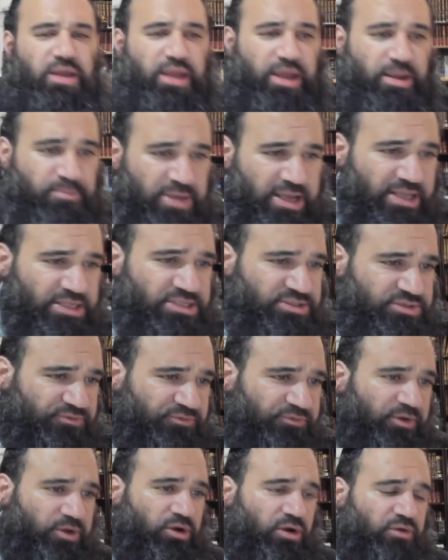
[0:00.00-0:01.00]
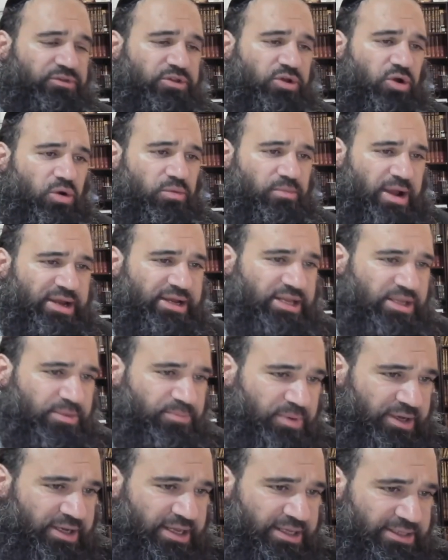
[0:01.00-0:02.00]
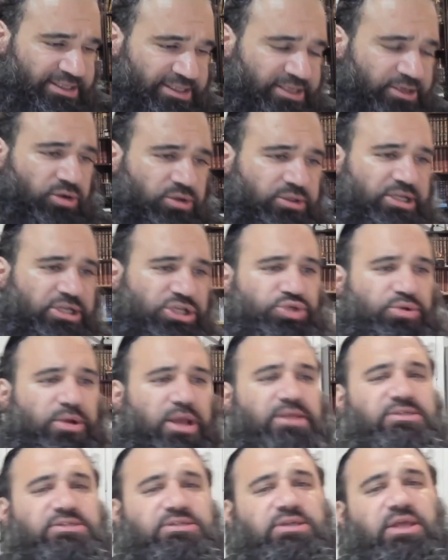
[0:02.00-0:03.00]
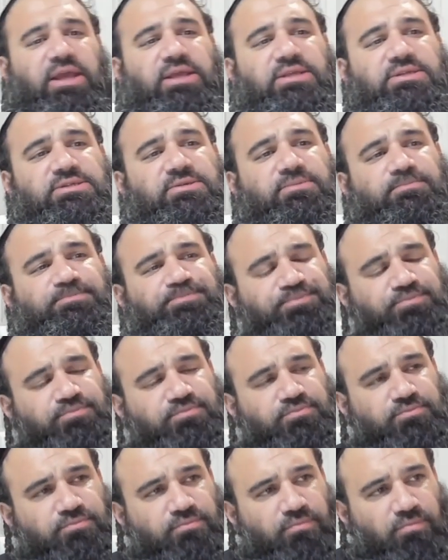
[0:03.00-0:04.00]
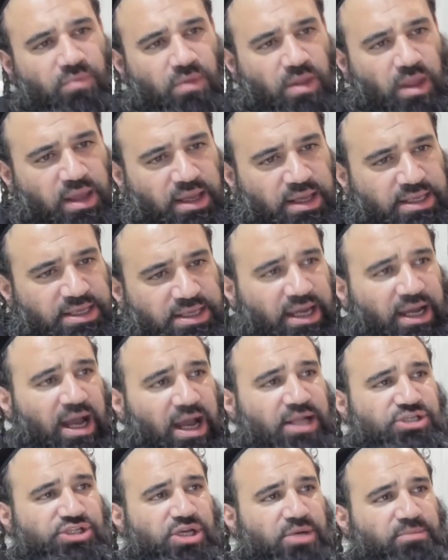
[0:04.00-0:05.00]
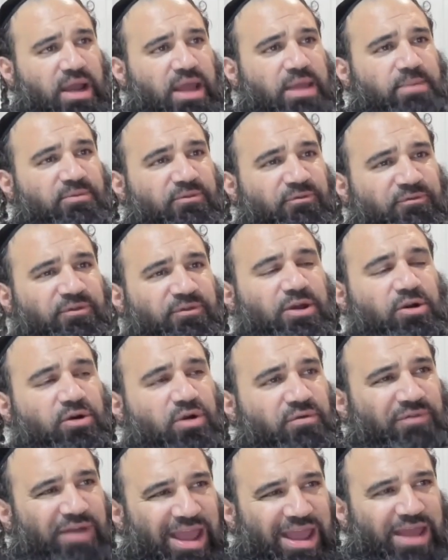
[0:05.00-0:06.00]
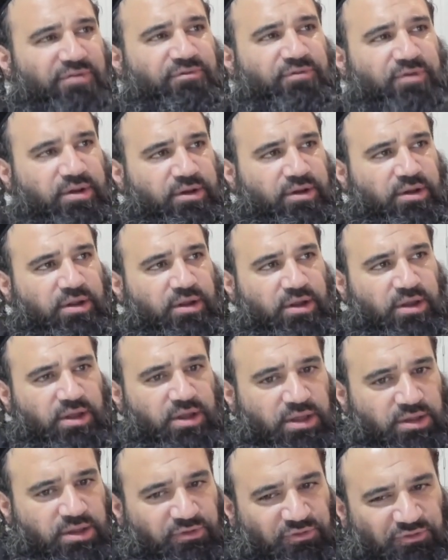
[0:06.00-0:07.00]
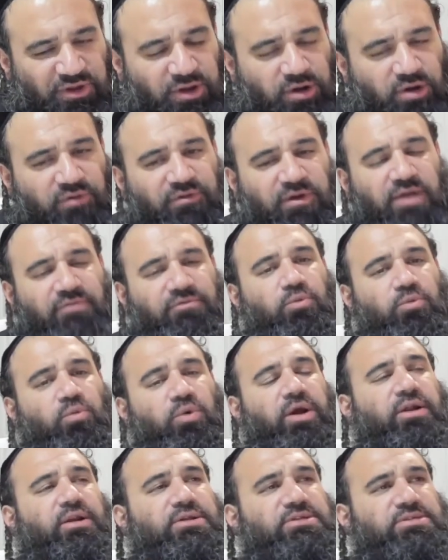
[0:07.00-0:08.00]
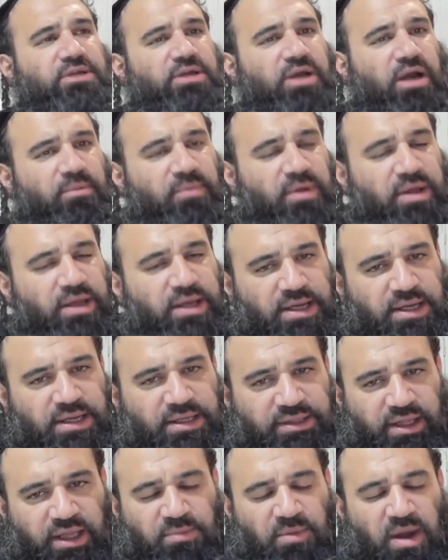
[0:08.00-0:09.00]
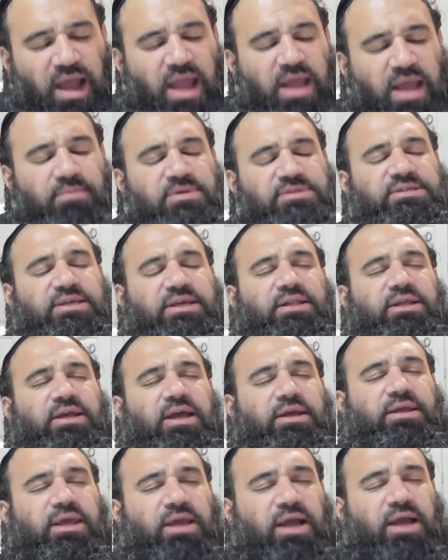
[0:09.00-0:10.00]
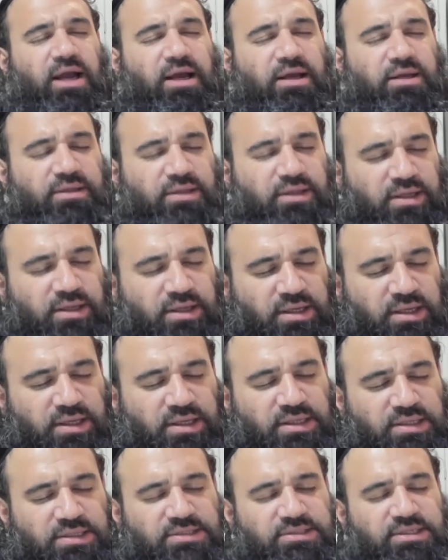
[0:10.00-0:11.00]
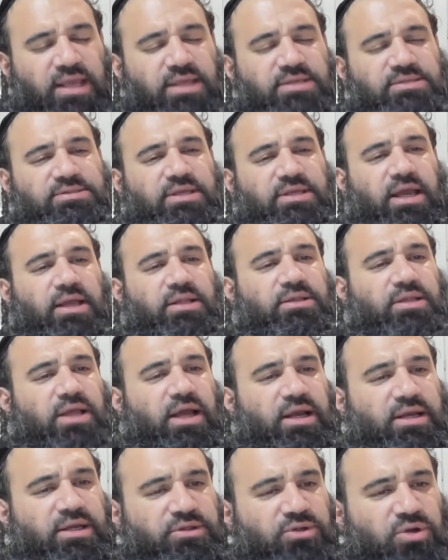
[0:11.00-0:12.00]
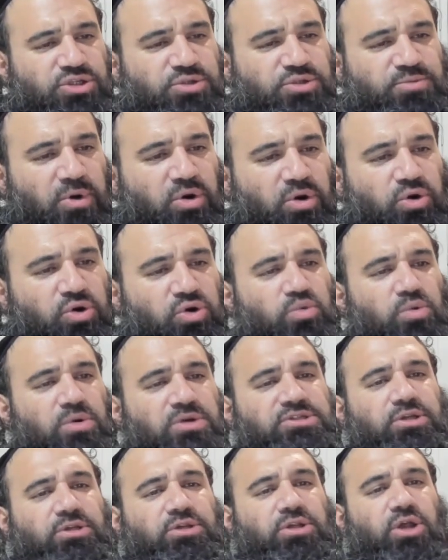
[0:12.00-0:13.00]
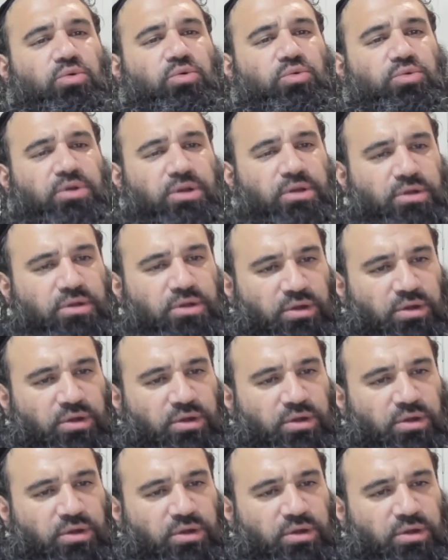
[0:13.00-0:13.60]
It means fear of the Almighty, but it literally translates Yirat Shamayim, fear of heaven. Fear of heaven, where does it come? The Gemara in Masechet Chagiga says that HaKadosh Baruch Hu was alone.